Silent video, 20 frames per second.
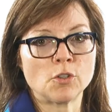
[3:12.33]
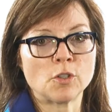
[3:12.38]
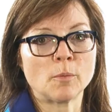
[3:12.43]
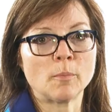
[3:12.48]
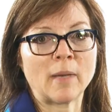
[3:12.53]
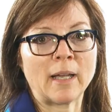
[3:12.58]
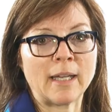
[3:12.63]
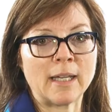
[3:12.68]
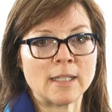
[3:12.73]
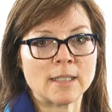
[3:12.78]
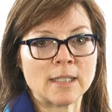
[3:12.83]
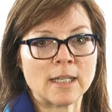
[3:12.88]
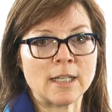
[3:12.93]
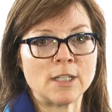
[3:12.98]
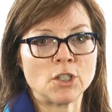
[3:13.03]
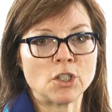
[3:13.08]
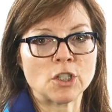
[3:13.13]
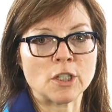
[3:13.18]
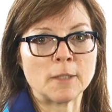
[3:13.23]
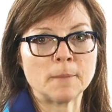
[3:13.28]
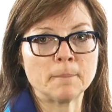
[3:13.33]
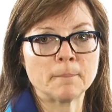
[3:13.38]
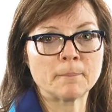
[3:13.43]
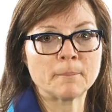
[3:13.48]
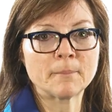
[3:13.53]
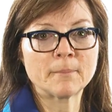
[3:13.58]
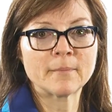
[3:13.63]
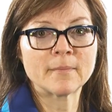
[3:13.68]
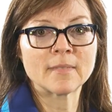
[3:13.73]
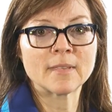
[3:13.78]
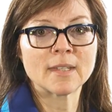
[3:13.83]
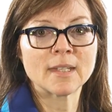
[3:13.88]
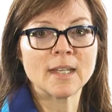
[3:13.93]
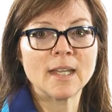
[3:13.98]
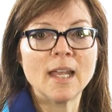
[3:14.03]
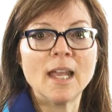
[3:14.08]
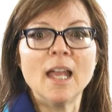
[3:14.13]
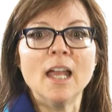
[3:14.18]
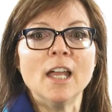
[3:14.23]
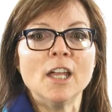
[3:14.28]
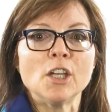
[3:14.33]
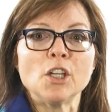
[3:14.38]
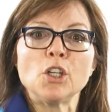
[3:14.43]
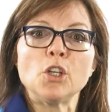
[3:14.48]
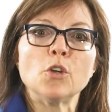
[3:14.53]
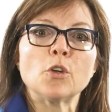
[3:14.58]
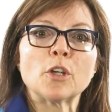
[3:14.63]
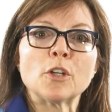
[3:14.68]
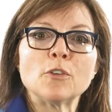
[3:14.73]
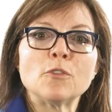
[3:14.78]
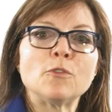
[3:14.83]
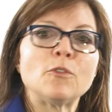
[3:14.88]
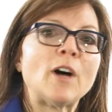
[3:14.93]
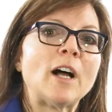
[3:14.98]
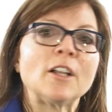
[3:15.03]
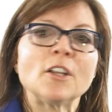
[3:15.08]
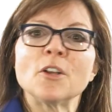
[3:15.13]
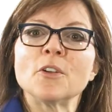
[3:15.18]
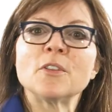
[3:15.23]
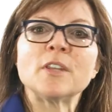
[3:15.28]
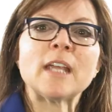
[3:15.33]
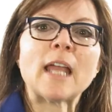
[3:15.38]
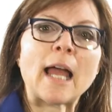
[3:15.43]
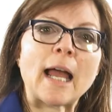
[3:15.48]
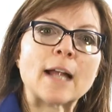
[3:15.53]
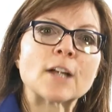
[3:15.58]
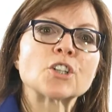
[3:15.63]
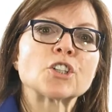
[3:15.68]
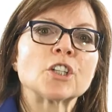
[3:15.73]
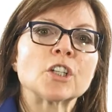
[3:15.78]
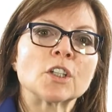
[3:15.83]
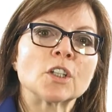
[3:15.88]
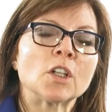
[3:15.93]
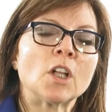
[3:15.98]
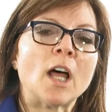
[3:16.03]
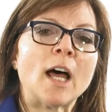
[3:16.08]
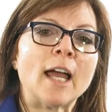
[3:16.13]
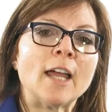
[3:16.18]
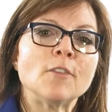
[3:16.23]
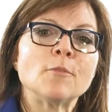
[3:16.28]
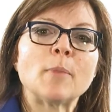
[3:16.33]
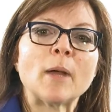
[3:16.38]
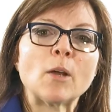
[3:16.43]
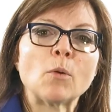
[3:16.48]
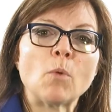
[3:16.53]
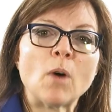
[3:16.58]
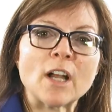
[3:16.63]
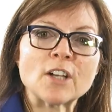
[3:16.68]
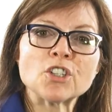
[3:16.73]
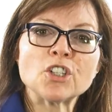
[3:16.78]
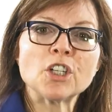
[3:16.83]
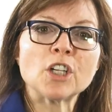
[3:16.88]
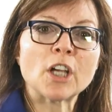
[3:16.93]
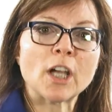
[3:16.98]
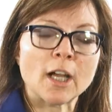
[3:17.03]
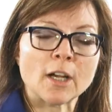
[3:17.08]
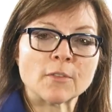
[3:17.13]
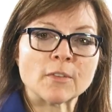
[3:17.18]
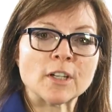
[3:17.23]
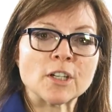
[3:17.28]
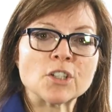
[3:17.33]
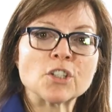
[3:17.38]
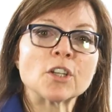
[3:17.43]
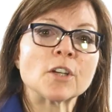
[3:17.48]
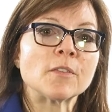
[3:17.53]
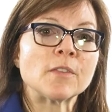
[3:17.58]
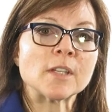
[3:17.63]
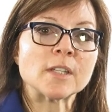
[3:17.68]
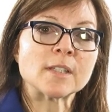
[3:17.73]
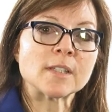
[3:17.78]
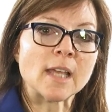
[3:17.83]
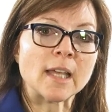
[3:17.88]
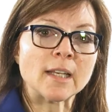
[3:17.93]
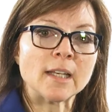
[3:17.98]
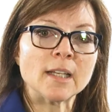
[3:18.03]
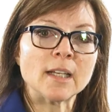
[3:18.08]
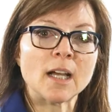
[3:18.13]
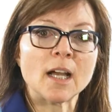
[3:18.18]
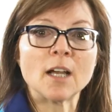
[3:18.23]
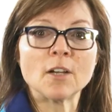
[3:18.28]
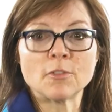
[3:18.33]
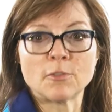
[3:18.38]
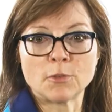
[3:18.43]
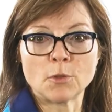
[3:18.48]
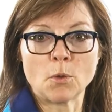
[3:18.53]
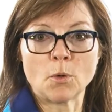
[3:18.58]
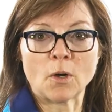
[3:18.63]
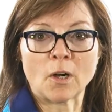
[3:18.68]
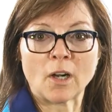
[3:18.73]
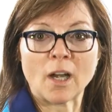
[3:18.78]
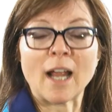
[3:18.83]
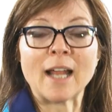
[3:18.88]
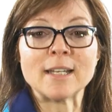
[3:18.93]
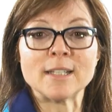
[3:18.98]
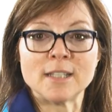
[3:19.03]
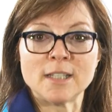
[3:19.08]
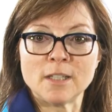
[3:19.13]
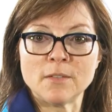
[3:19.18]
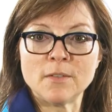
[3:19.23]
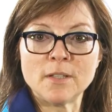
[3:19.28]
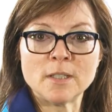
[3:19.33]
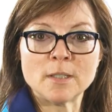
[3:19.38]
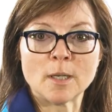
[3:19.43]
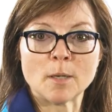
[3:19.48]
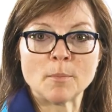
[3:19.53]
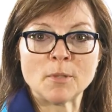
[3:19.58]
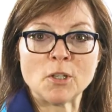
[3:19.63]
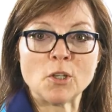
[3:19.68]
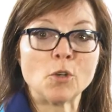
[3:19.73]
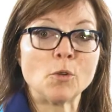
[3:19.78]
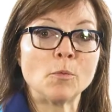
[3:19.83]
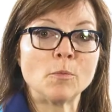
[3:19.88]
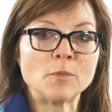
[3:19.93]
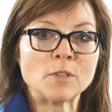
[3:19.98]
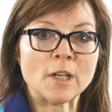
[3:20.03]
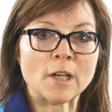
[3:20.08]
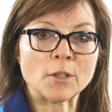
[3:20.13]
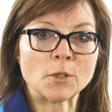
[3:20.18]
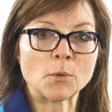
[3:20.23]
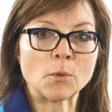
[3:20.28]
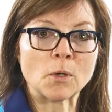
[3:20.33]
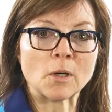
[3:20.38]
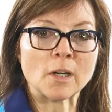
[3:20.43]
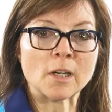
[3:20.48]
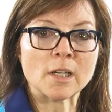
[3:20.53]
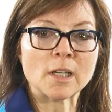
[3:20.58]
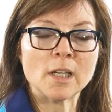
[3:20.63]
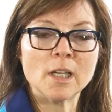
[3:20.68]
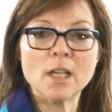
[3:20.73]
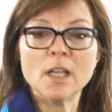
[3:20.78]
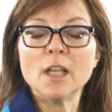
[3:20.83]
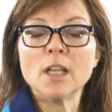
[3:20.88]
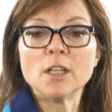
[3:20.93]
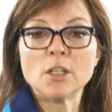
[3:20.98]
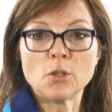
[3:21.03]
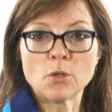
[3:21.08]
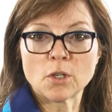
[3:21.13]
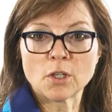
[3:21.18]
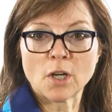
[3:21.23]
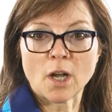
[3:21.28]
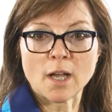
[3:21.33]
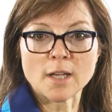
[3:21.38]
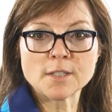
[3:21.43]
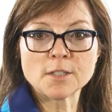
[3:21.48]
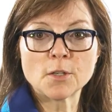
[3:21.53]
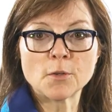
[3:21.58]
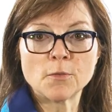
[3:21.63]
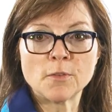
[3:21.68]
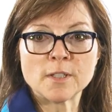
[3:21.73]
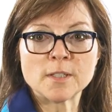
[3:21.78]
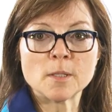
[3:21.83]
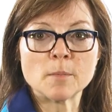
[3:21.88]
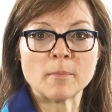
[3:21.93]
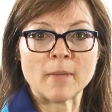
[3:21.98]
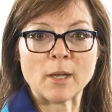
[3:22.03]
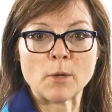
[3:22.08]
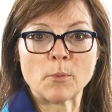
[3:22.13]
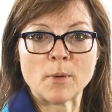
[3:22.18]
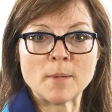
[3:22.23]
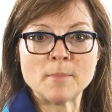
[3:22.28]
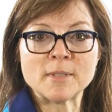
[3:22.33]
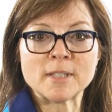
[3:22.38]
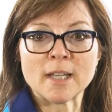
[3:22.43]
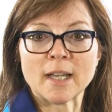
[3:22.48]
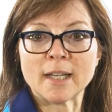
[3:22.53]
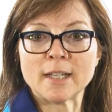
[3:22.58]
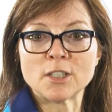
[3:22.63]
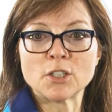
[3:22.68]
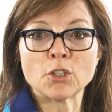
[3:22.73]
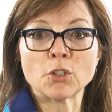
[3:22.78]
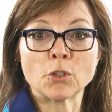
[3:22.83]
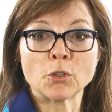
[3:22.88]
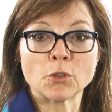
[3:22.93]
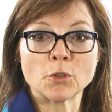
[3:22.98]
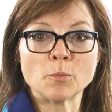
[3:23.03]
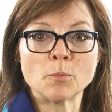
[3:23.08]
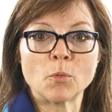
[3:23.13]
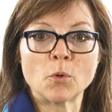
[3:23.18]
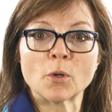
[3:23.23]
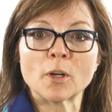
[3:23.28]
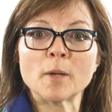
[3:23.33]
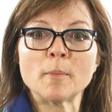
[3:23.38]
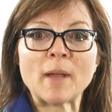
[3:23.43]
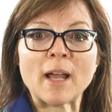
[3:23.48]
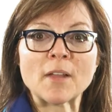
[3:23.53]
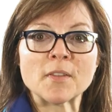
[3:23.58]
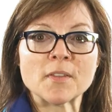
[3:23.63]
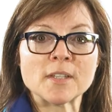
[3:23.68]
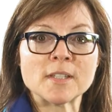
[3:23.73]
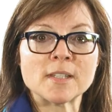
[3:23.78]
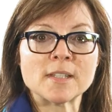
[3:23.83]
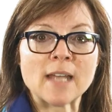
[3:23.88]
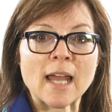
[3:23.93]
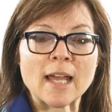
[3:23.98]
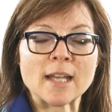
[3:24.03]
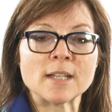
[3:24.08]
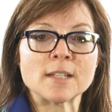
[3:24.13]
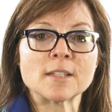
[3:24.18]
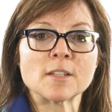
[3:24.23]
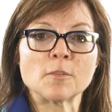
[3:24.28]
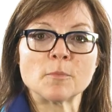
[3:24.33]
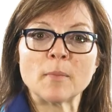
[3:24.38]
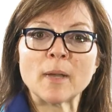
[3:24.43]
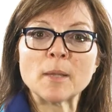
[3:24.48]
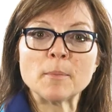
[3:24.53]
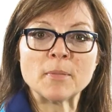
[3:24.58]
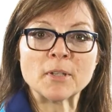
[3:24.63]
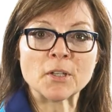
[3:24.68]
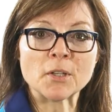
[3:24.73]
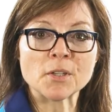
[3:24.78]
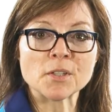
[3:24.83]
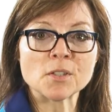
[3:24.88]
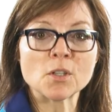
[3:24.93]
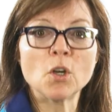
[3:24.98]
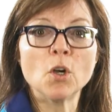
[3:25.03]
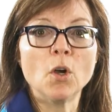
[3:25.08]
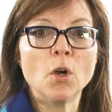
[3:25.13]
to my attention. You can follow the action live by watching coverage of the Senate floor on tvw.org. You can also visit my website to learn more about the status of my bills